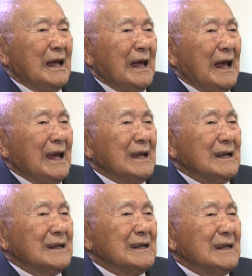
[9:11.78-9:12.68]

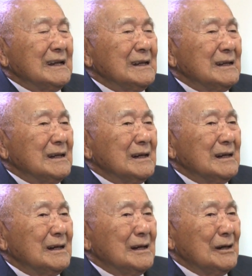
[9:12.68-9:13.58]
hated and
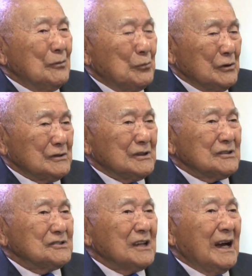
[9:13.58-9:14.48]
pushed
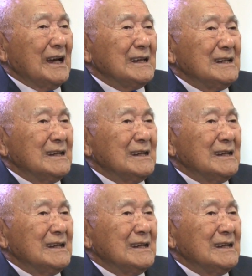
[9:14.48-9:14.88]
aside,